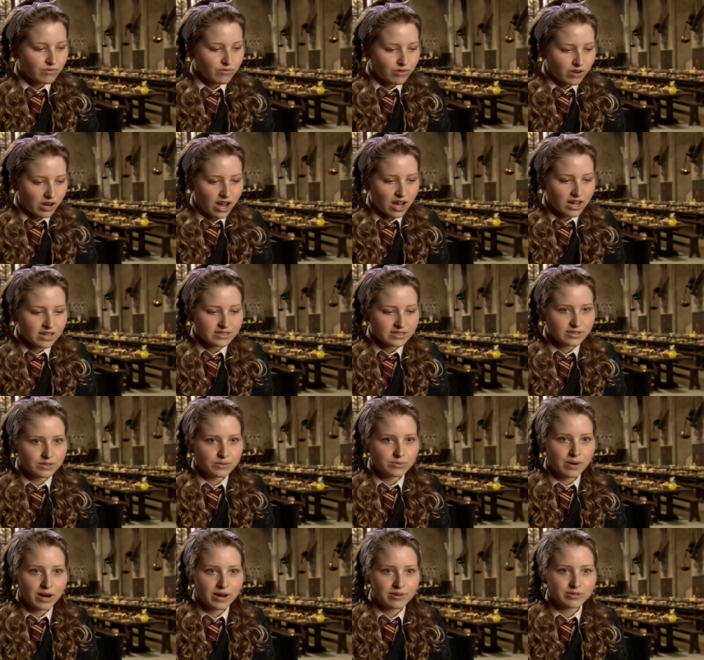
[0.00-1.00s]
rehearsal
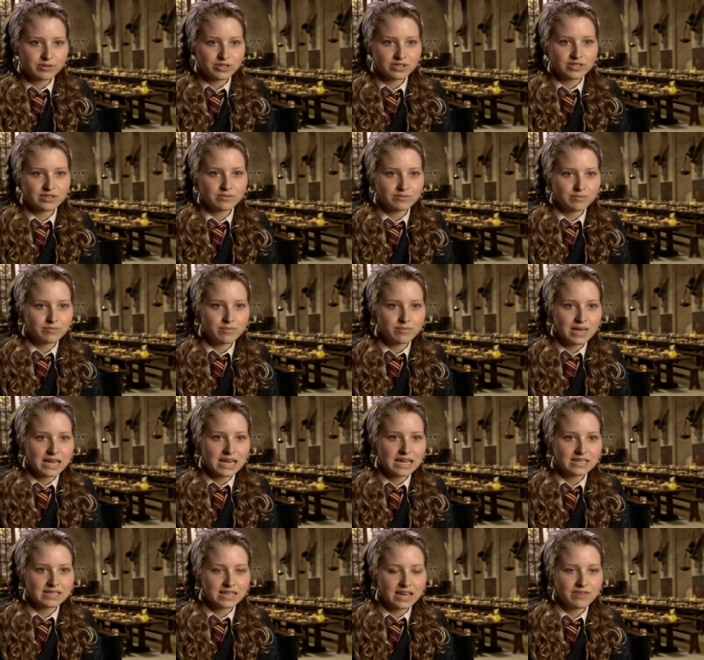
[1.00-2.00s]
where it was just
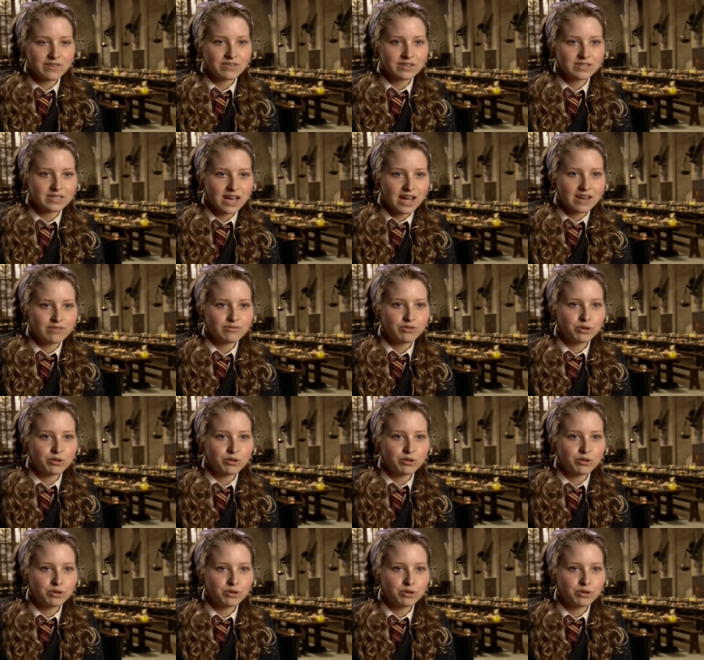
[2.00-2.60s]
me, David and